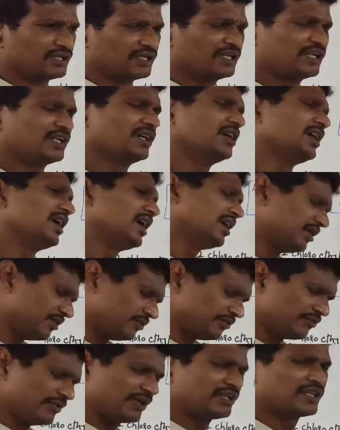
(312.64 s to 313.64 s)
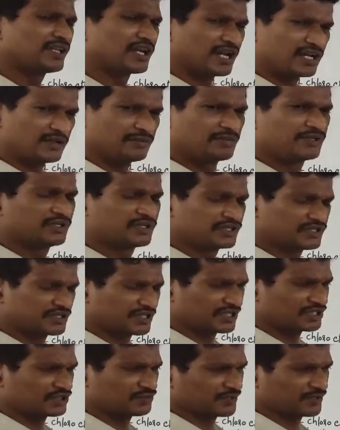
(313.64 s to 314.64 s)
Okay, when the ripening
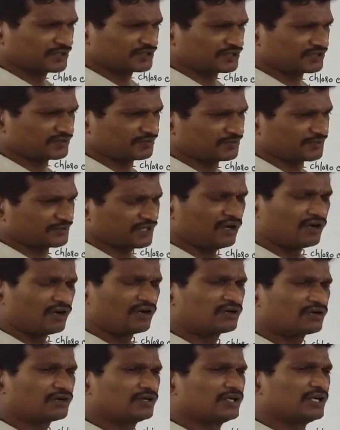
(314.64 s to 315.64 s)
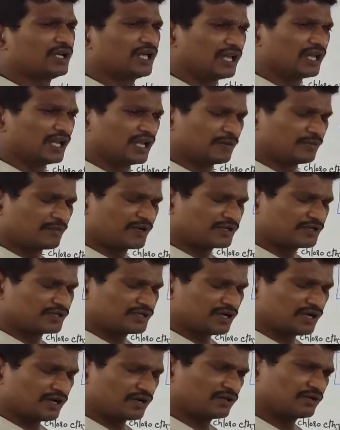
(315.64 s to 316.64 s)
takes place, or
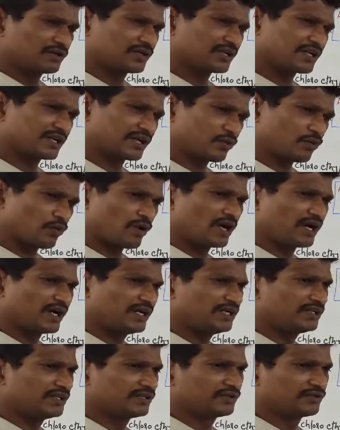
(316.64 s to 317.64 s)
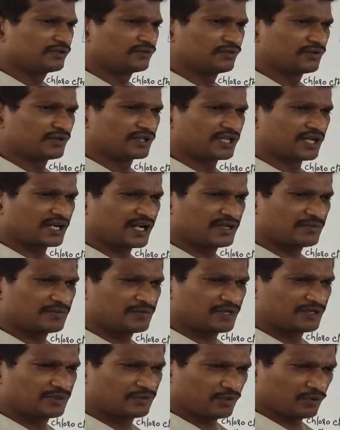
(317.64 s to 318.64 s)
lemon required for the
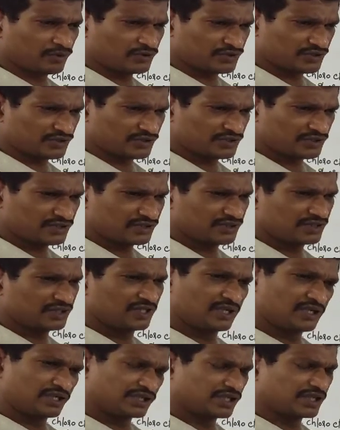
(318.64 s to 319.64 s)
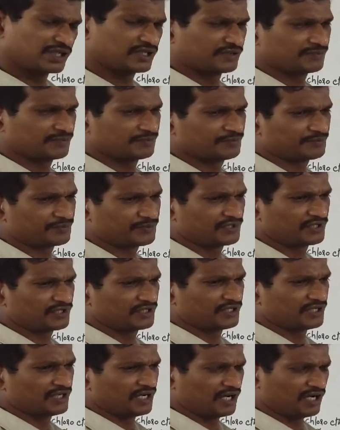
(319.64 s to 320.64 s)
ripening process, ethylene.
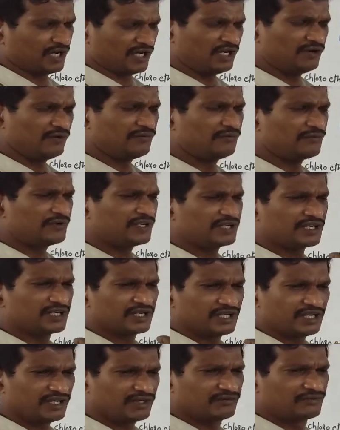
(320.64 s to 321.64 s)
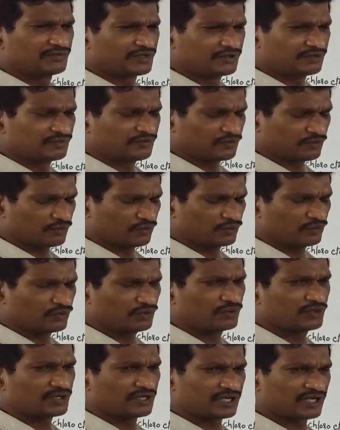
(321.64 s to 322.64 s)
Every
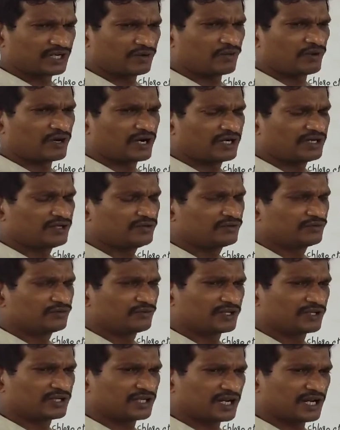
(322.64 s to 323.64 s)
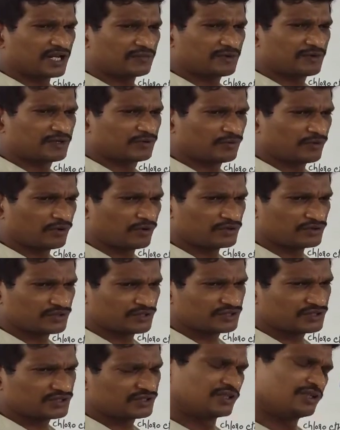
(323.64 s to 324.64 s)
fruit required for the ripening
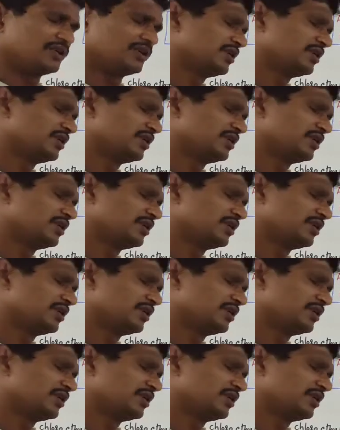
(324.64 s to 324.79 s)
process,